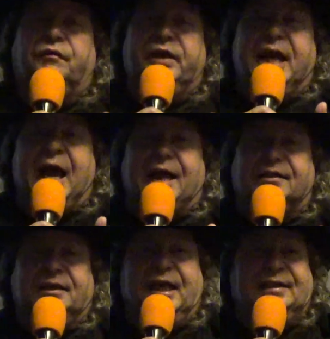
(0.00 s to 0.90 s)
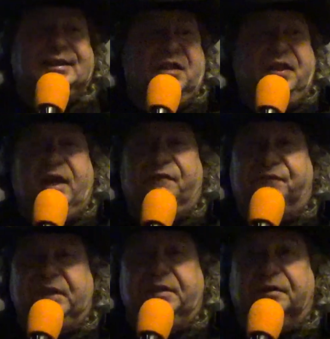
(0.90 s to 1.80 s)
to react against their
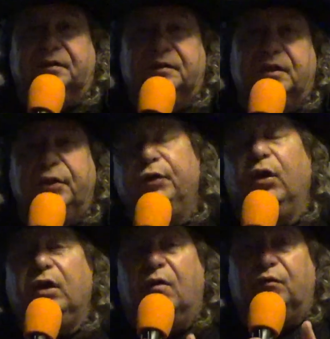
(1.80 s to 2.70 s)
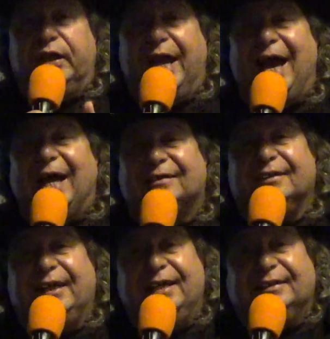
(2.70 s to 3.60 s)
fear. Your love
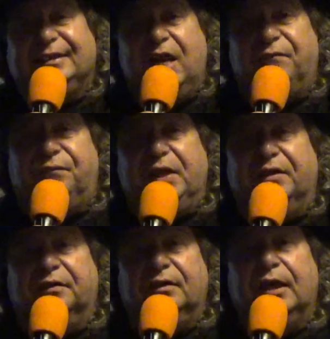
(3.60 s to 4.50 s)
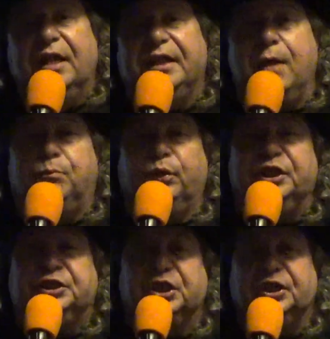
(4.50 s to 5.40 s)
reacts against their fear. They
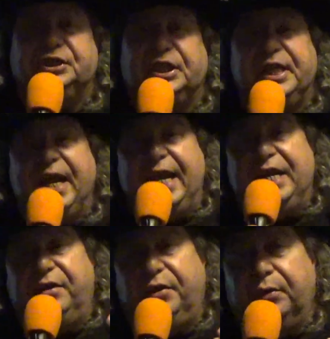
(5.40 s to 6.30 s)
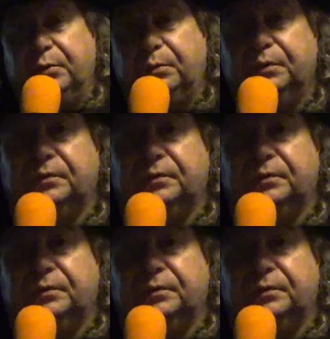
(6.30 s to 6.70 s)
prejudge and hate you.